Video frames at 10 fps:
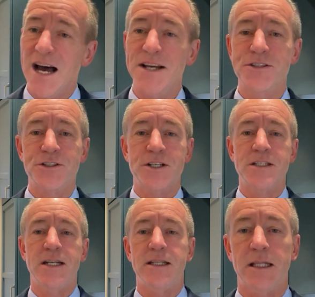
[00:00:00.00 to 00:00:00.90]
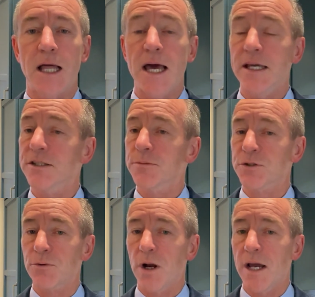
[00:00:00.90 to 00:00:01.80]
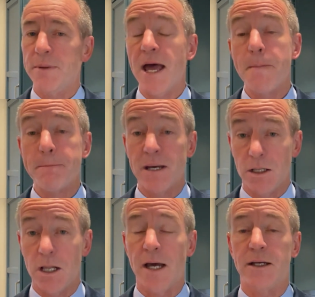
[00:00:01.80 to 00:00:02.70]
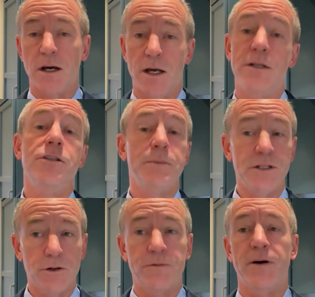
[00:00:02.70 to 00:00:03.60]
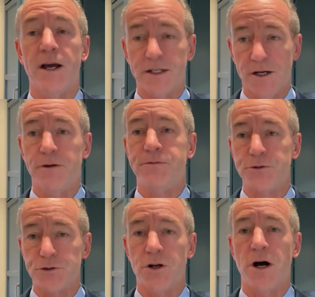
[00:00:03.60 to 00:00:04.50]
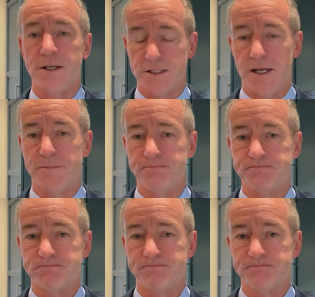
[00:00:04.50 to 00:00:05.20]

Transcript: I suggest hitting the like, subscribe, and bell icon to be notified of future content.